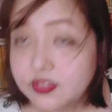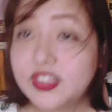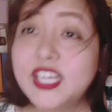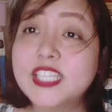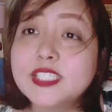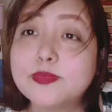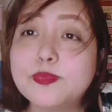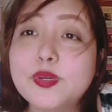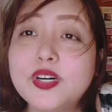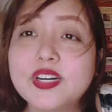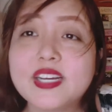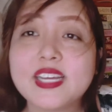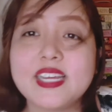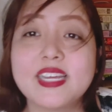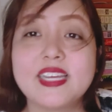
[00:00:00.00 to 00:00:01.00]
this
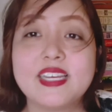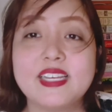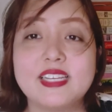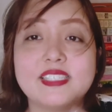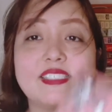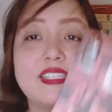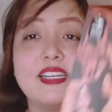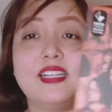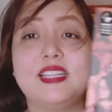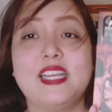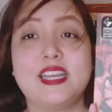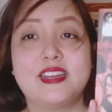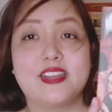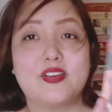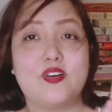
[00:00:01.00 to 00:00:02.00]
book is
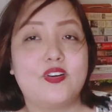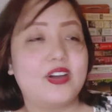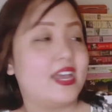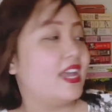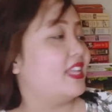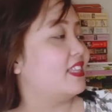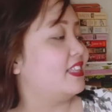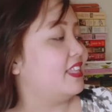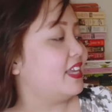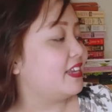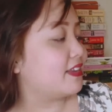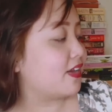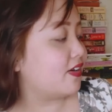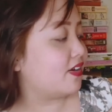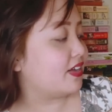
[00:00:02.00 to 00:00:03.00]
Lirio. And
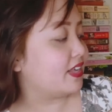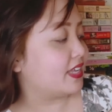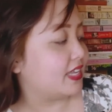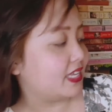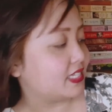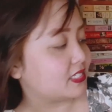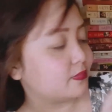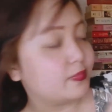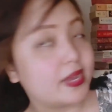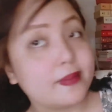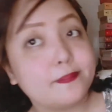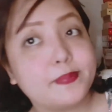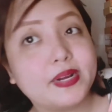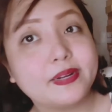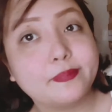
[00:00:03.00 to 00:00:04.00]
Lirio is by
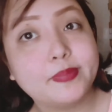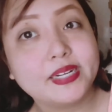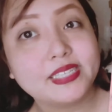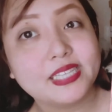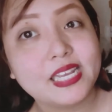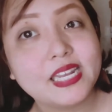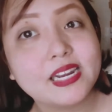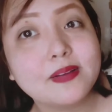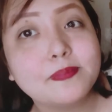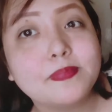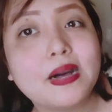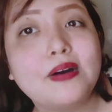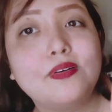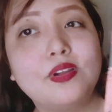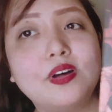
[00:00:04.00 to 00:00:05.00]
Magtira
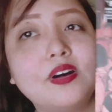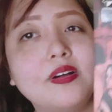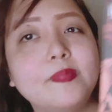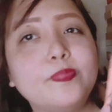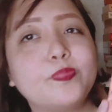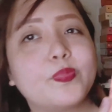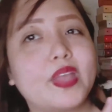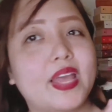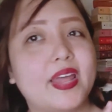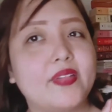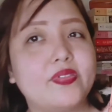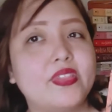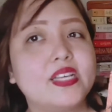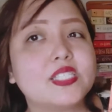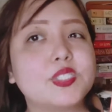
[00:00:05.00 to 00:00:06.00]
Paulo.
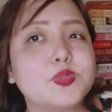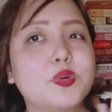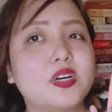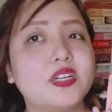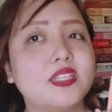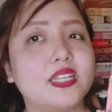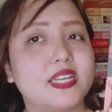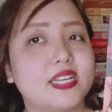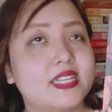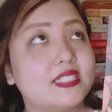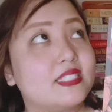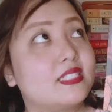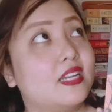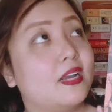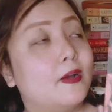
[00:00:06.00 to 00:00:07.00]
And this one
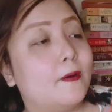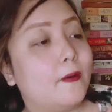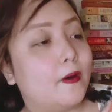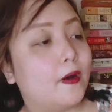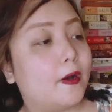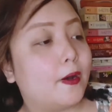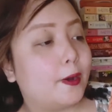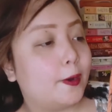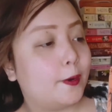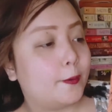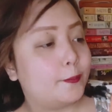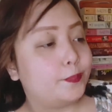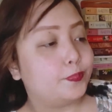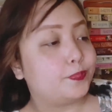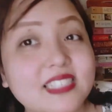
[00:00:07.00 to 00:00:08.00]
is
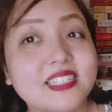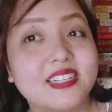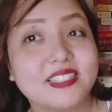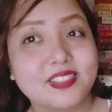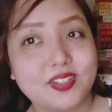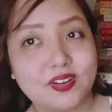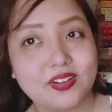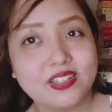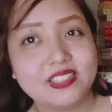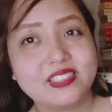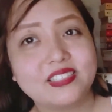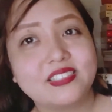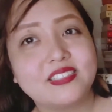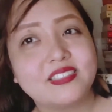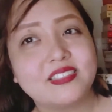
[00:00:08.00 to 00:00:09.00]
an adult,
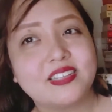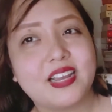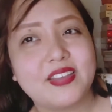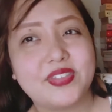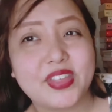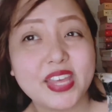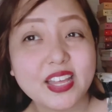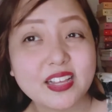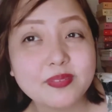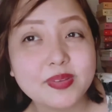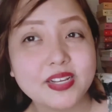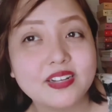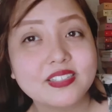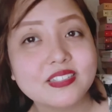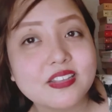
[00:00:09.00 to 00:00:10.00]
I think,
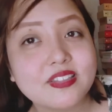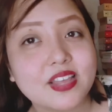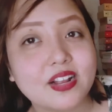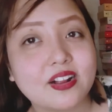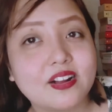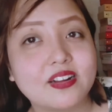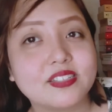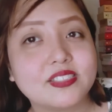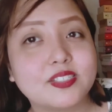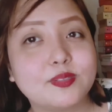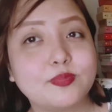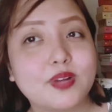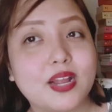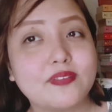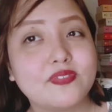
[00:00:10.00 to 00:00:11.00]
because there are
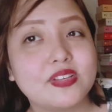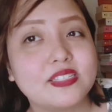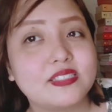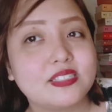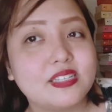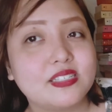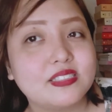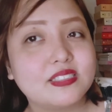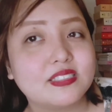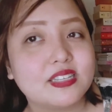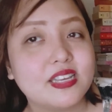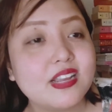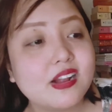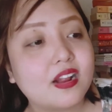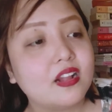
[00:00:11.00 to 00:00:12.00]
some graphic scenes
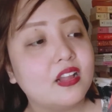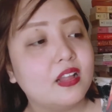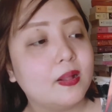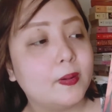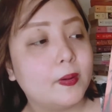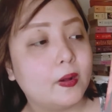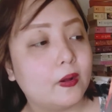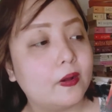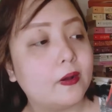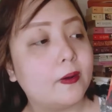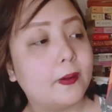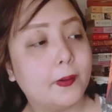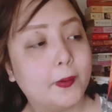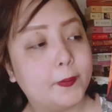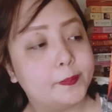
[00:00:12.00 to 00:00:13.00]
here
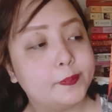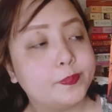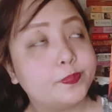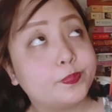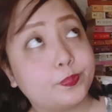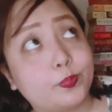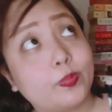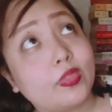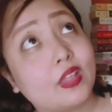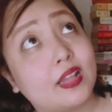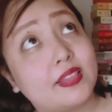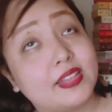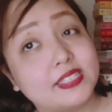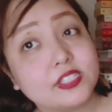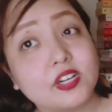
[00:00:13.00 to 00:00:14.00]

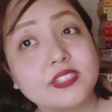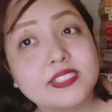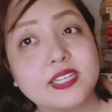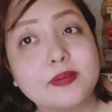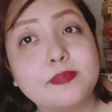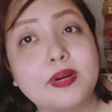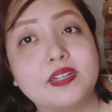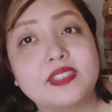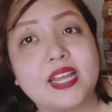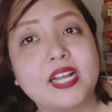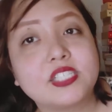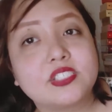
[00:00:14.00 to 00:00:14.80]
that talks about